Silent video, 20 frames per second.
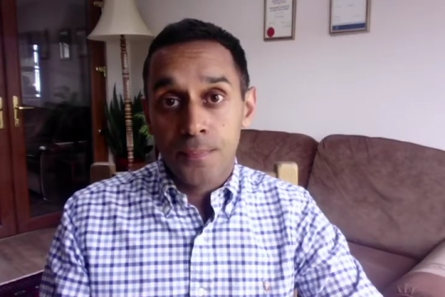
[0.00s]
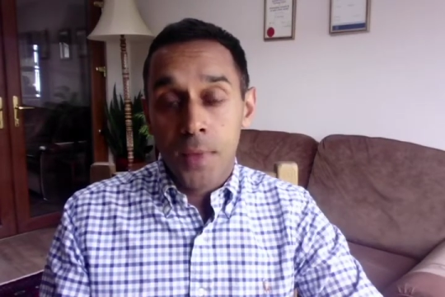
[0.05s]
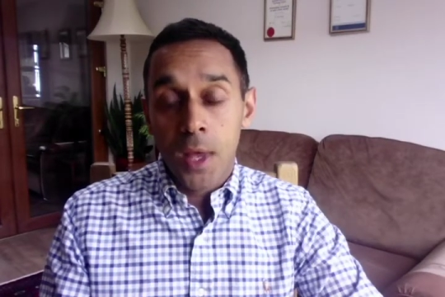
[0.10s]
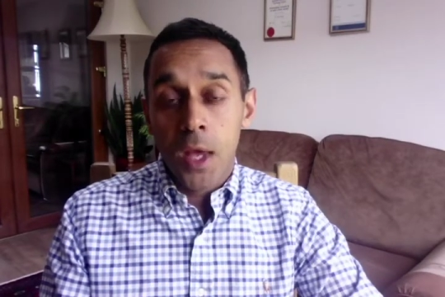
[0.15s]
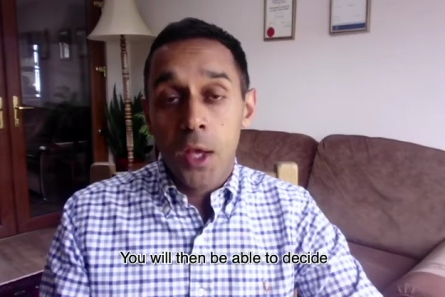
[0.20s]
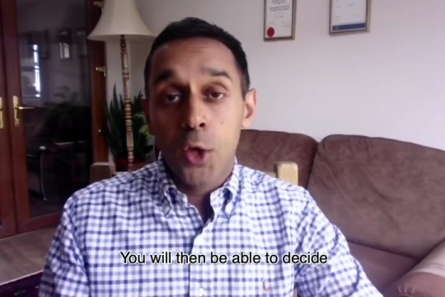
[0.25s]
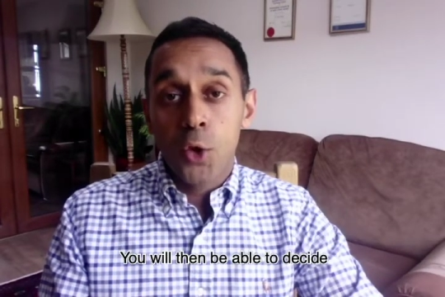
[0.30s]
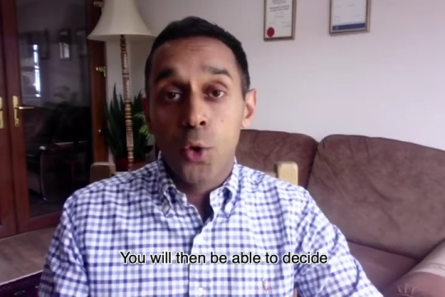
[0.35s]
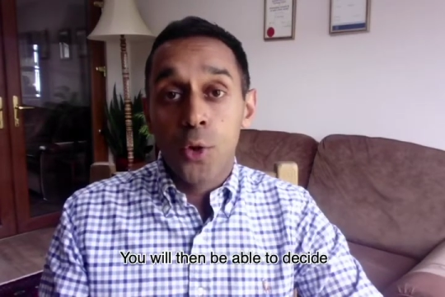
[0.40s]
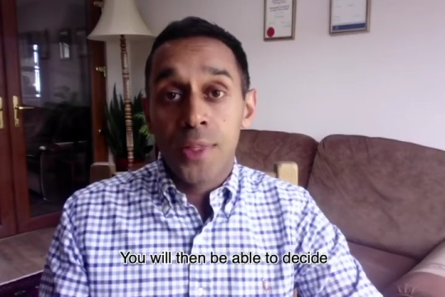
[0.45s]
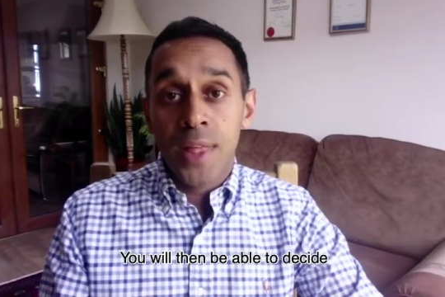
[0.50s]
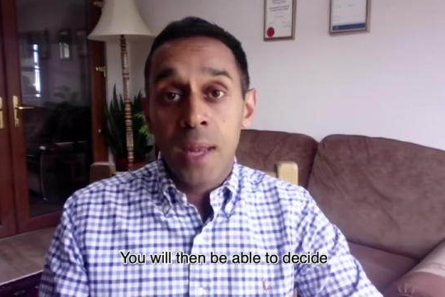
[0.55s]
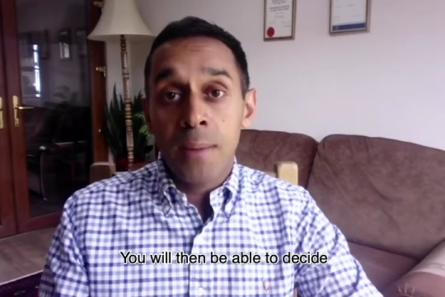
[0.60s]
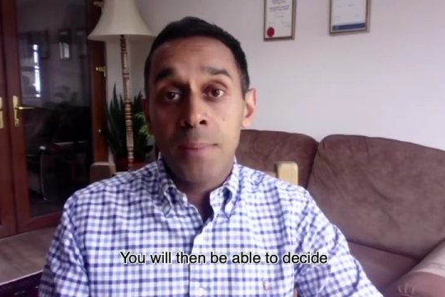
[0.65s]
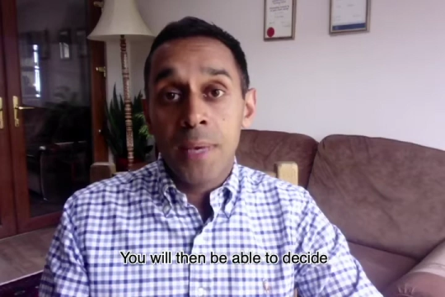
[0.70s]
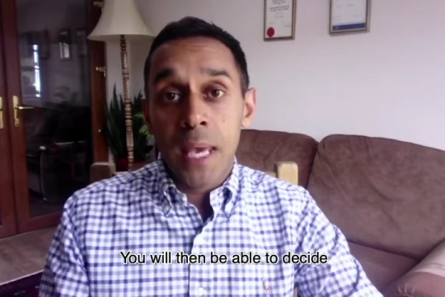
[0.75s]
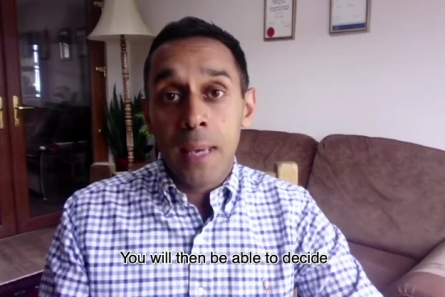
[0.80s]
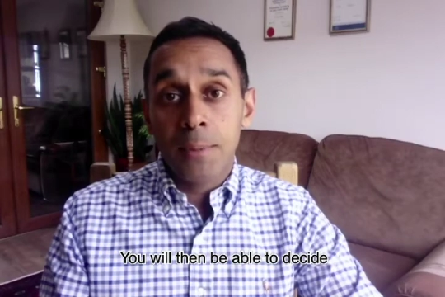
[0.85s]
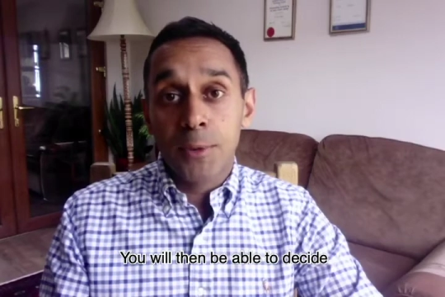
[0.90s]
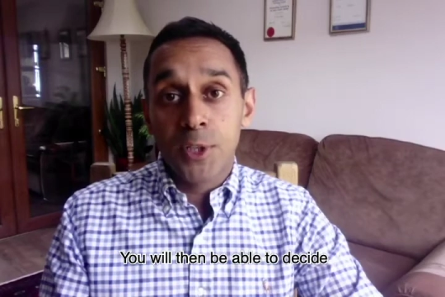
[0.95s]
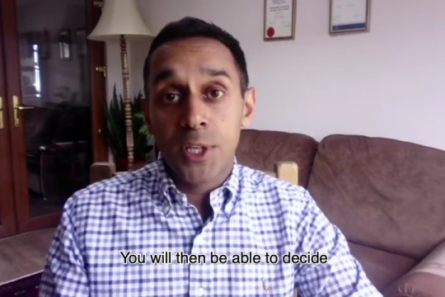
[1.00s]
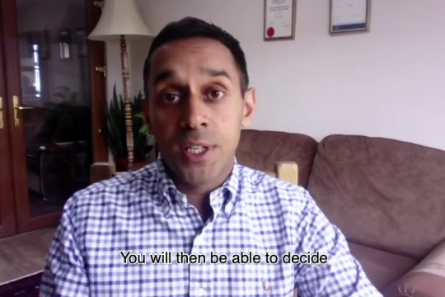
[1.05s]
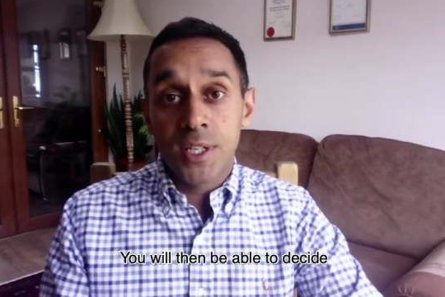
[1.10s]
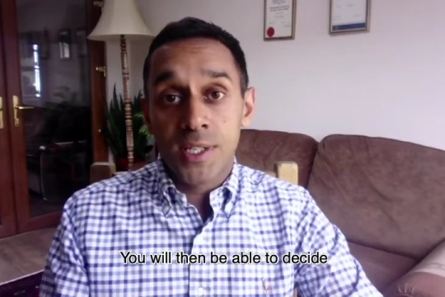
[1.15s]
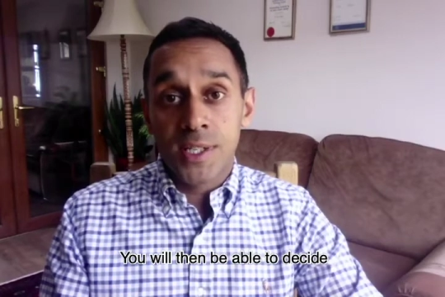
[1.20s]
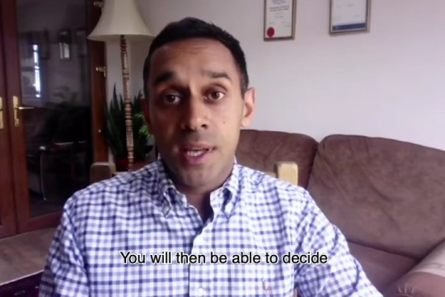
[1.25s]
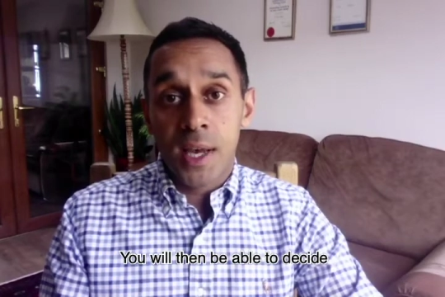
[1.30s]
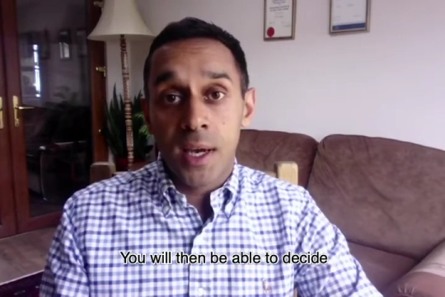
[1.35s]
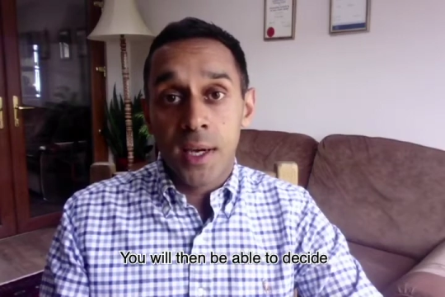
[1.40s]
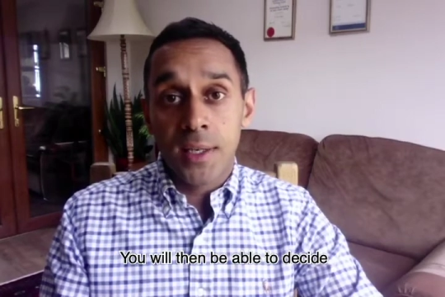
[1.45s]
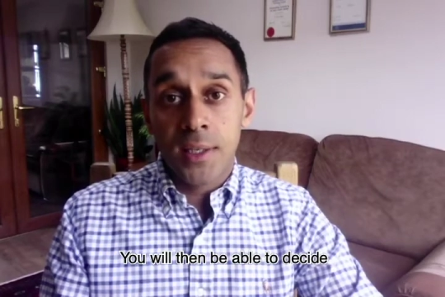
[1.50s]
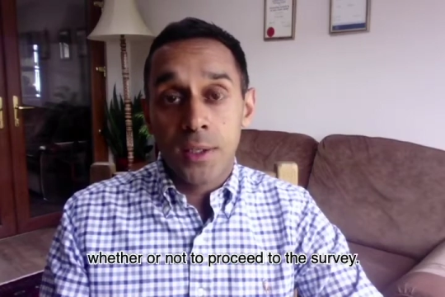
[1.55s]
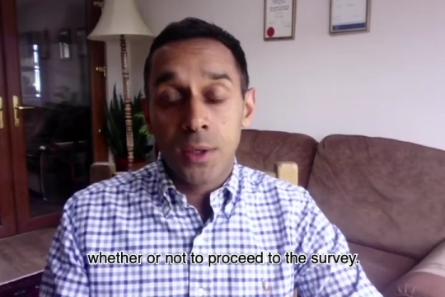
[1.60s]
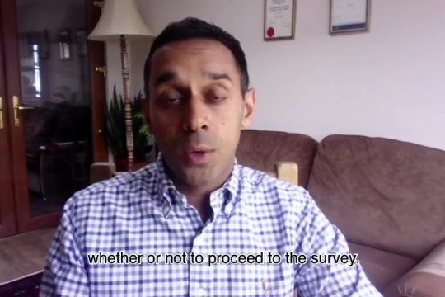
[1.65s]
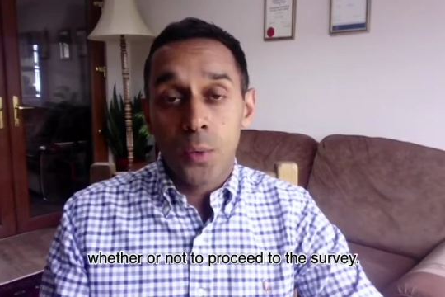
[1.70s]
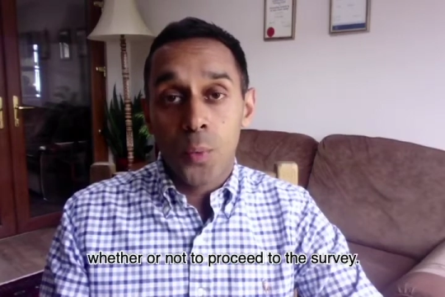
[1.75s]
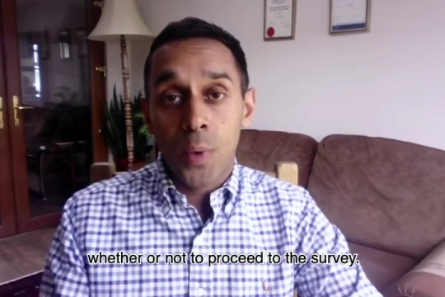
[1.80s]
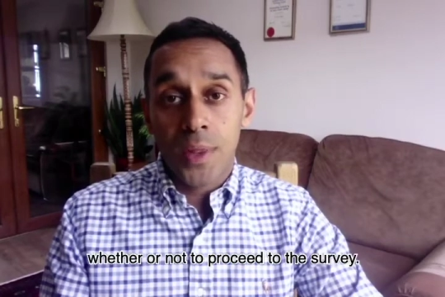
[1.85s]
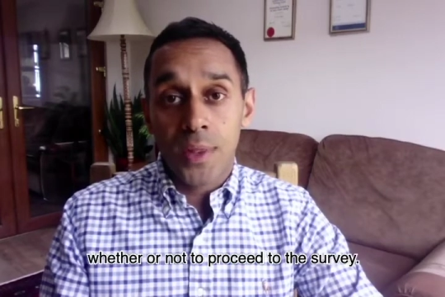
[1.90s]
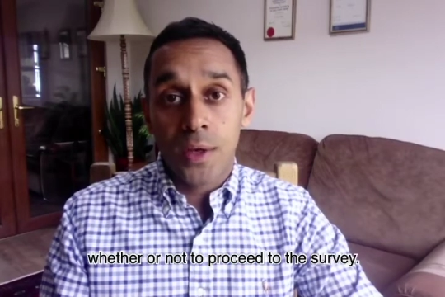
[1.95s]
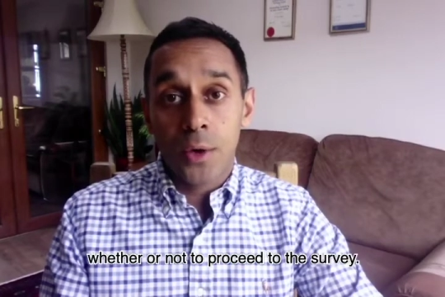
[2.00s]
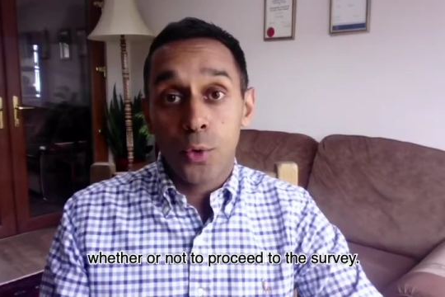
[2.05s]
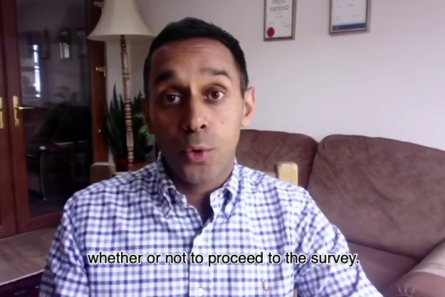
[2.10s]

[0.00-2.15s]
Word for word: You'll then be able to decide whether or